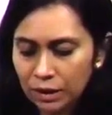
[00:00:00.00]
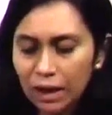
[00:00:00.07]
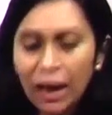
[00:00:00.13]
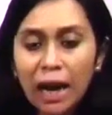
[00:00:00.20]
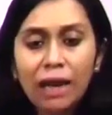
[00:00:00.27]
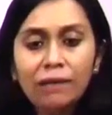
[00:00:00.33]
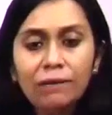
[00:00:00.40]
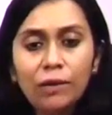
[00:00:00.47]

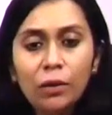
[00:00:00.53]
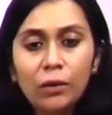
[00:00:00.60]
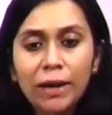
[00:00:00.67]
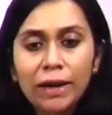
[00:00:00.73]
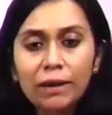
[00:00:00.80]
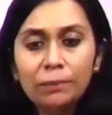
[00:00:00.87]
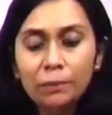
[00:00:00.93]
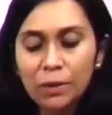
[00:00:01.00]

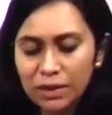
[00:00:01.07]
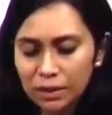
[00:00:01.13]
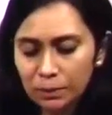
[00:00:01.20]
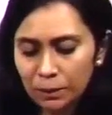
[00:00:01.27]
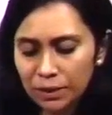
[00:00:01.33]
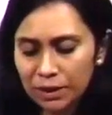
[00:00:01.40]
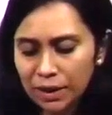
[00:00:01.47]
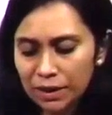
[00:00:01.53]
Enflurane
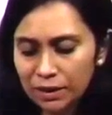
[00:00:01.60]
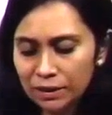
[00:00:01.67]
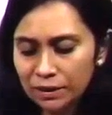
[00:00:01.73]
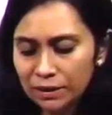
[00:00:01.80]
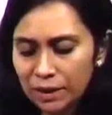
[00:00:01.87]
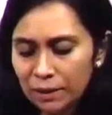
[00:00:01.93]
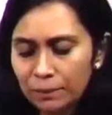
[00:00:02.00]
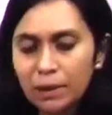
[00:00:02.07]
precipitates
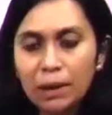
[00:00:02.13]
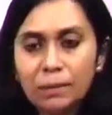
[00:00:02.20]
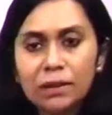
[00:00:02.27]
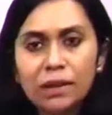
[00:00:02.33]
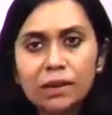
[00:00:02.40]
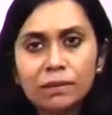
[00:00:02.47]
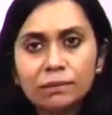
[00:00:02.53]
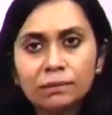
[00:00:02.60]

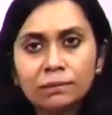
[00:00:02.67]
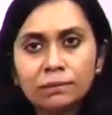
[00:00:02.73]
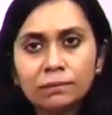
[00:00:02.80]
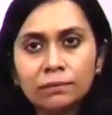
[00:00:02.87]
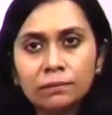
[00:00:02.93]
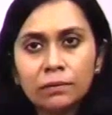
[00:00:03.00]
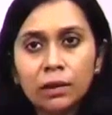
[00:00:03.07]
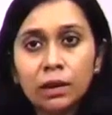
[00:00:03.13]
epilepsy
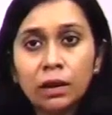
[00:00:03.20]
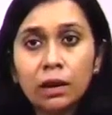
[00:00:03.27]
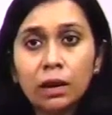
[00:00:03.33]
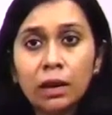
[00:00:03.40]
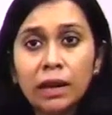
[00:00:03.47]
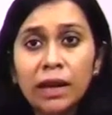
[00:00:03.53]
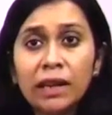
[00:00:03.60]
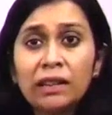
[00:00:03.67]

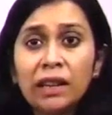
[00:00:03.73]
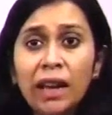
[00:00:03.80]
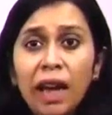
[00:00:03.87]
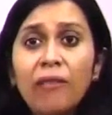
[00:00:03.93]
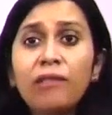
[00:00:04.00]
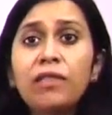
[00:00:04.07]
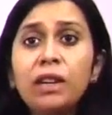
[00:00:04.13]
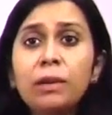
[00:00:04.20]
in
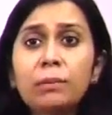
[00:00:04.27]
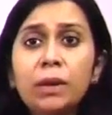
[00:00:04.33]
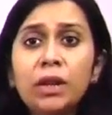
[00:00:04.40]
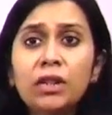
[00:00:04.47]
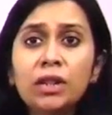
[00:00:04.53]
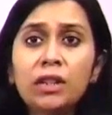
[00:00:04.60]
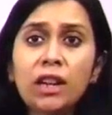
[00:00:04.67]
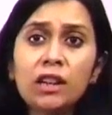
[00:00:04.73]
every
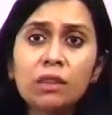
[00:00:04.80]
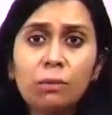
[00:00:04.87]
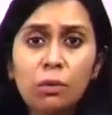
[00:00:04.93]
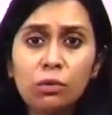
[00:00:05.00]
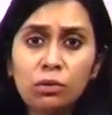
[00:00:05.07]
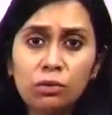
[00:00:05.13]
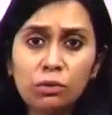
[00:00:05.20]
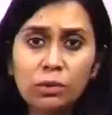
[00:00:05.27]
patient
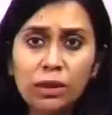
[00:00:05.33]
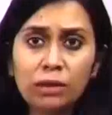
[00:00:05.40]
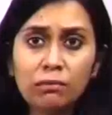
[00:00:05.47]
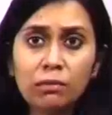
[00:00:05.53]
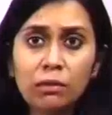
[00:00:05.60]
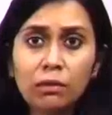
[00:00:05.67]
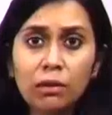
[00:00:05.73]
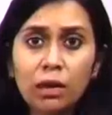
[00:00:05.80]
exposed to it.
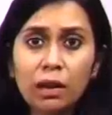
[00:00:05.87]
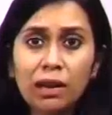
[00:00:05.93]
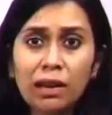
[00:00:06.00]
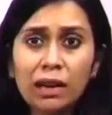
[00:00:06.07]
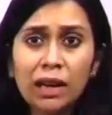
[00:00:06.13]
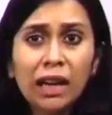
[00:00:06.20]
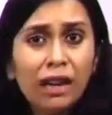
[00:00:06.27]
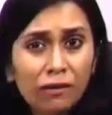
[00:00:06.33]

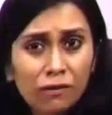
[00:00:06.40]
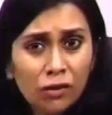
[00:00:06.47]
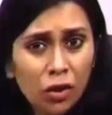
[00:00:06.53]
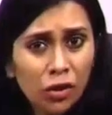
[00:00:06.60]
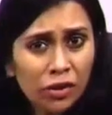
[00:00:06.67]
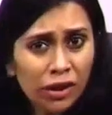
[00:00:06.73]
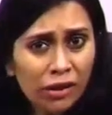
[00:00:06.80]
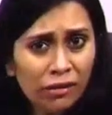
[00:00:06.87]
If
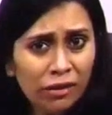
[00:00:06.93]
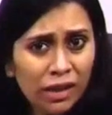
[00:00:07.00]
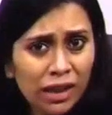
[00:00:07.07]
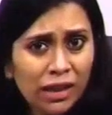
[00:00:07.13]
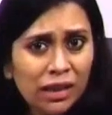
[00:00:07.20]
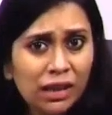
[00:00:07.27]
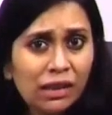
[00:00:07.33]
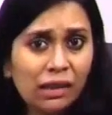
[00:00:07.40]
not
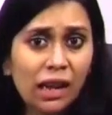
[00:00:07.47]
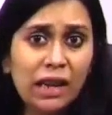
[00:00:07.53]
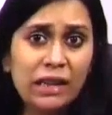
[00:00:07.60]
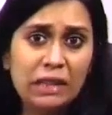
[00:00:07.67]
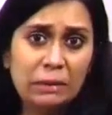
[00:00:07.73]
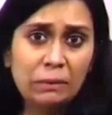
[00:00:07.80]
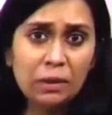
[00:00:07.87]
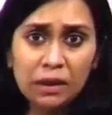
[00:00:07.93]
every,
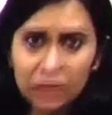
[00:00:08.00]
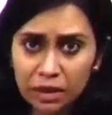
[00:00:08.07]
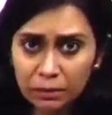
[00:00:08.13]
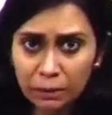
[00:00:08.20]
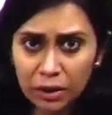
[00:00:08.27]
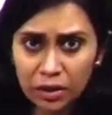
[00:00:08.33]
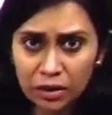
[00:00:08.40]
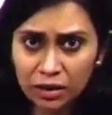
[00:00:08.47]
90%
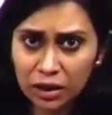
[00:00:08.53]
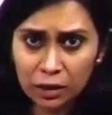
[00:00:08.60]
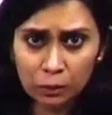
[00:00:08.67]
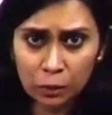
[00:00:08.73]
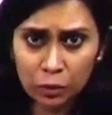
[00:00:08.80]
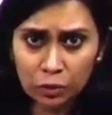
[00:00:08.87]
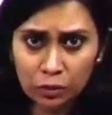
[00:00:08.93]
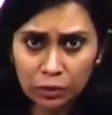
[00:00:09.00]
patients
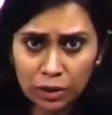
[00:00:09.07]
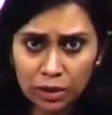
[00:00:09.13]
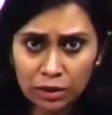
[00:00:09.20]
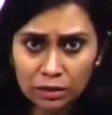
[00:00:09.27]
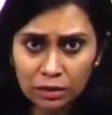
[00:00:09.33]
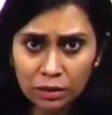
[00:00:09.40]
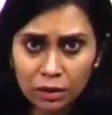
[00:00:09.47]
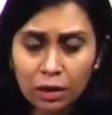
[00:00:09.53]
exposed to it.
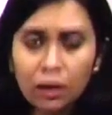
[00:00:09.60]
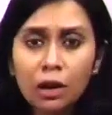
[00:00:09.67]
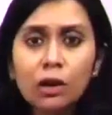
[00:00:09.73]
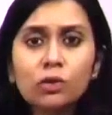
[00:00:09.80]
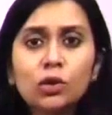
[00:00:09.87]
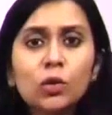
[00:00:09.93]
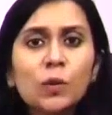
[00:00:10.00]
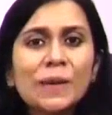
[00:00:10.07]

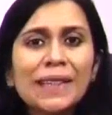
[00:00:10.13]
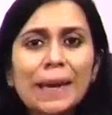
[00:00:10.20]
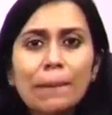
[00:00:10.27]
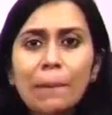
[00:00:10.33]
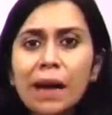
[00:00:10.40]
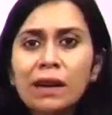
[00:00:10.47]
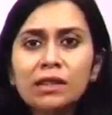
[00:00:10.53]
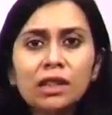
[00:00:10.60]
So it was
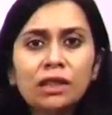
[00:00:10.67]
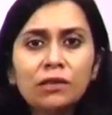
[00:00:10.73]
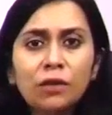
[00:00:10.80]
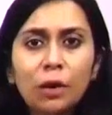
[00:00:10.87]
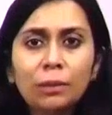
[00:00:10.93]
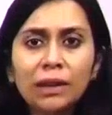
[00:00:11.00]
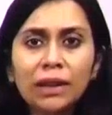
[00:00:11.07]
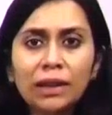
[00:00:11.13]
abandoned
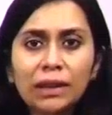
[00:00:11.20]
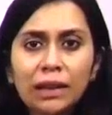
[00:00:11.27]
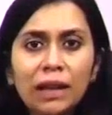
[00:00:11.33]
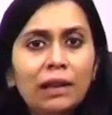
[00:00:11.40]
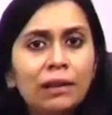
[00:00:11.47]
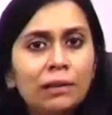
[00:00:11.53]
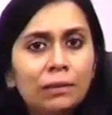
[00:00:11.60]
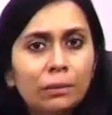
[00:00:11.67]
from
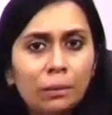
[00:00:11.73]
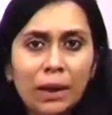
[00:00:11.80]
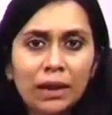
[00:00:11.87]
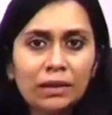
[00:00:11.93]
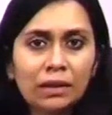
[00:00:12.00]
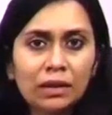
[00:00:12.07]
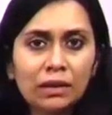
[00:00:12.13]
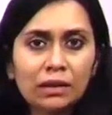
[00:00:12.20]
clinical
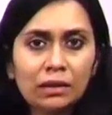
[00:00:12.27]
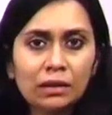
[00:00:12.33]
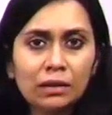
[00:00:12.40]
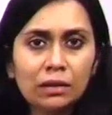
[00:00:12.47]
practice.